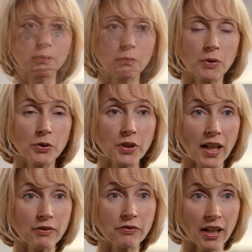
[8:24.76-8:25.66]
We also
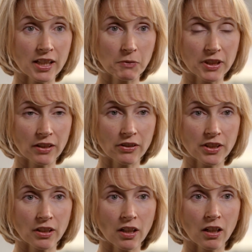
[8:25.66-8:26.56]
have advice
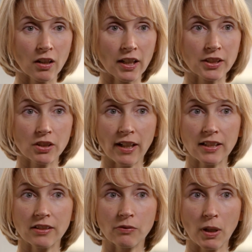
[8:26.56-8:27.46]
materials on our
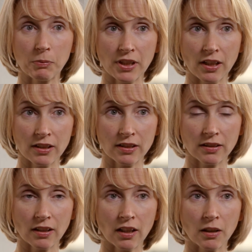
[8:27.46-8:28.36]
interactive website.
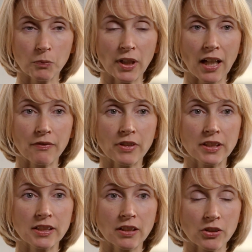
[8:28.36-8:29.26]
We have a
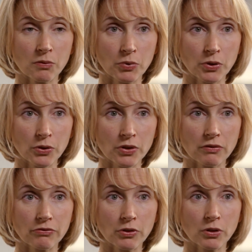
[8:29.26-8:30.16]
discussion board
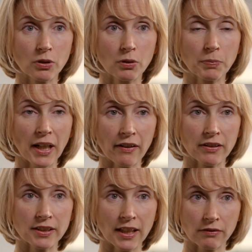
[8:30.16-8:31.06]
for
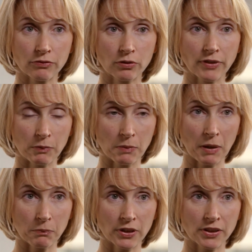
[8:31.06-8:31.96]
parents and for family
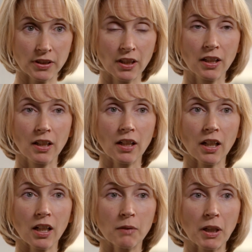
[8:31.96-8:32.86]
members,
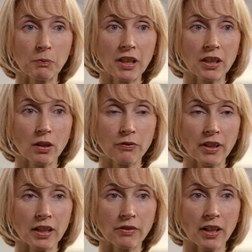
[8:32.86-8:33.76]
and we can offer
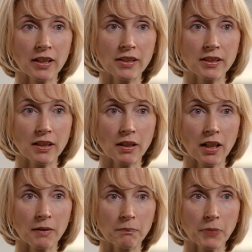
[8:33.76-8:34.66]
advice
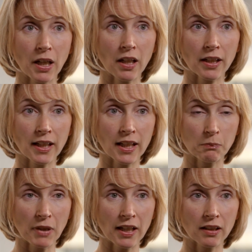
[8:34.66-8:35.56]
by
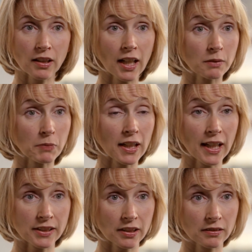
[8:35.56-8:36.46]
email and by
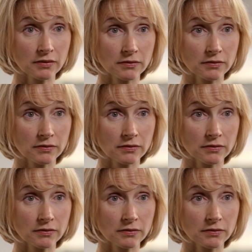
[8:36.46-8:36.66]
letter.